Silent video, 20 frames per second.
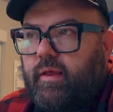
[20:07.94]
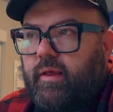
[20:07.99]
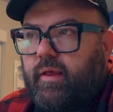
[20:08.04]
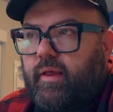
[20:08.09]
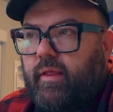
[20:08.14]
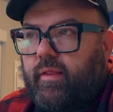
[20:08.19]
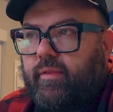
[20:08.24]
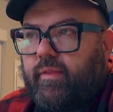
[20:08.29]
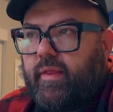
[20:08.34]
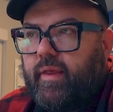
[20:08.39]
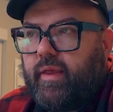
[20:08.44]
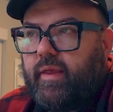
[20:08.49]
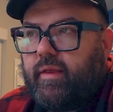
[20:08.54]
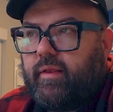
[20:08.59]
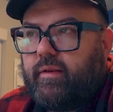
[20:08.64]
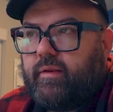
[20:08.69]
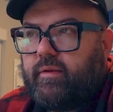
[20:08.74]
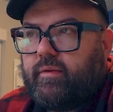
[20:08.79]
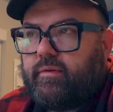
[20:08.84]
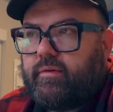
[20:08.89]
And
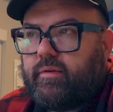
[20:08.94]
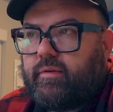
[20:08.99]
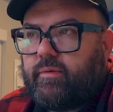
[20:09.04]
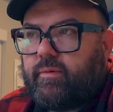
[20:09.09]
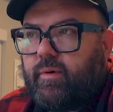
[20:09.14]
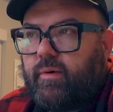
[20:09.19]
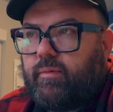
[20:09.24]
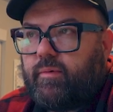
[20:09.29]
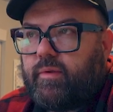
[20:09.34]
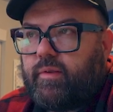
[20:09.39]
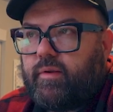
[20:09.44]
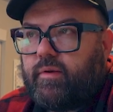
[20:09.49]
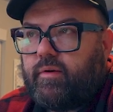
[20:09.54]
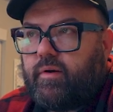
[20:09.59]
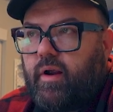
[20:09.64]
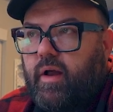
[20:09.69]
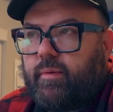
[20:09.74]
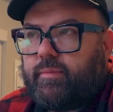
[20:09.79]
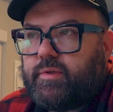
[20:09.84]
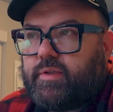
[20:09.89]
then just went with the
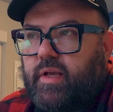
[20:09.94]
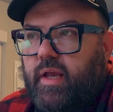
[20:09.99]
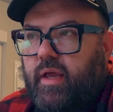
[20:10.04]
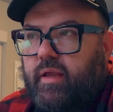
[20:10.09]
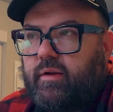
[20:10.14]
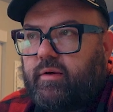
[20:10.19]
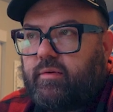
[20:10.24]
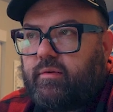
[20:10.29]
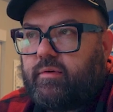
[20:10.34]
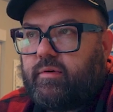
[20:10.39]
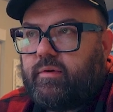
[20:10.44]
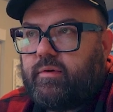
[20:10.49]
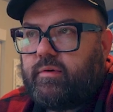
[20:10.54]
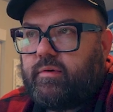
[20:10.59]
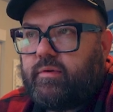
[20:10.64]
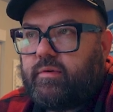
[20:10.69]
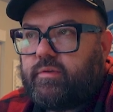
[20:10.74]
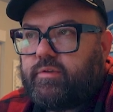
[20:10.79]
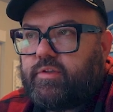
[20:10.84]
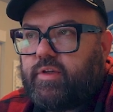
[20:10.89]
drop shadow,
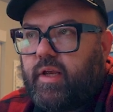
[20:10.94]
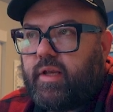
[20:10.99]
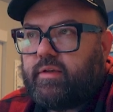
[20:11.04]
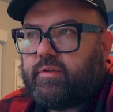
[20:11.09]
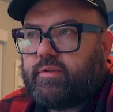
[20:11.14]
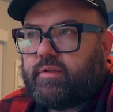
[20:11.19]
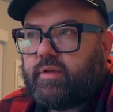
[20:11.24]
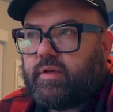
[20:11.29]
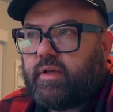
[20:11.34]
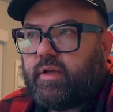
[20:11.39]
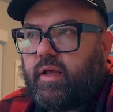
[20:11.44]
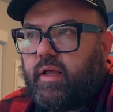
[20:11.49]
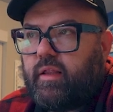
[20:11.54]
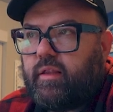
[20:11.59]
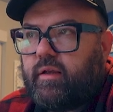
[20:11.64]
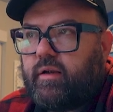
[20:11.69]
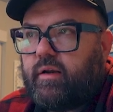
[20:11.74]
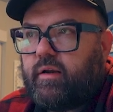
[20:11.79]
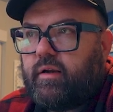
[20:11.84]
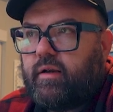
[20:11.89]
changed the
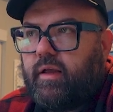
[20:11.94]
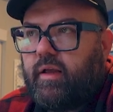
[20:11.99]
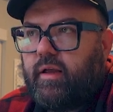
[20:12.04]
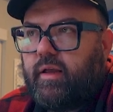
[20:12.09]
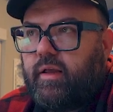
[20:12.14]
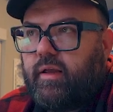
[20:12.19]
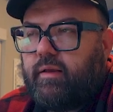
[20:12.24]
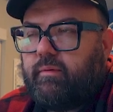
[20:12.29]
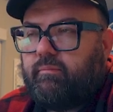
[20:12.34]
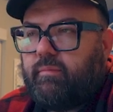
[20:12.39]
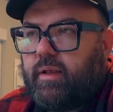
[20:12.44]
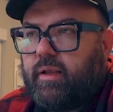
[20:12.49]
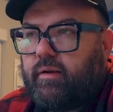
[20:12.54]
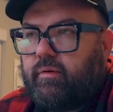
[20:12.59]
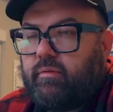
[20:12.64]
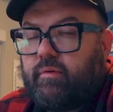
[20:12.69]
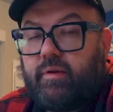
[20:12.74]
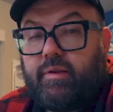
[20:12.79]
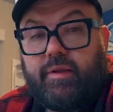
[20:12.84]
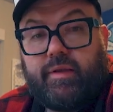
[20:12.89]
color, made it
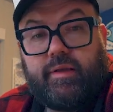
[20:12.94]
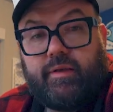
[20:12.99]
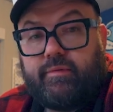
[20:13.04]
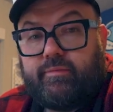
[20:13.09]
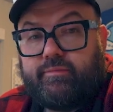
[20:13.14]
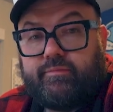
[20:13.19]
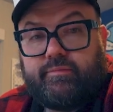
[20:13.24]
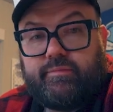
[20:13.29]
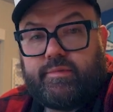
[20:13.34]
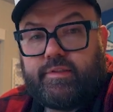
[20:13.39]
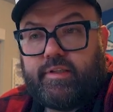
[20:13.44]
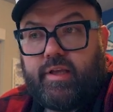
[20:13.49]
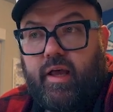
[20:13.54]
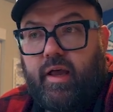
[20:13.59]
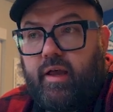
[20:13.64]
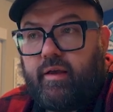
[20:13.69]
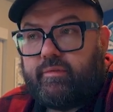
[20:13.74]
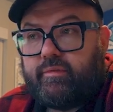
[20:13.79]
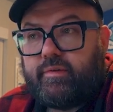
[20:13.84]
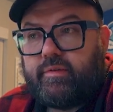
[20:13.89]
really
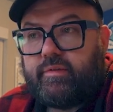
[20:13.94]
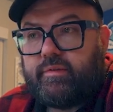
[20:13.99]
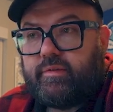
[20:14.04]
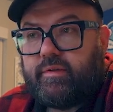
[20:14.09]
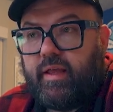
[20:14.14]
soft.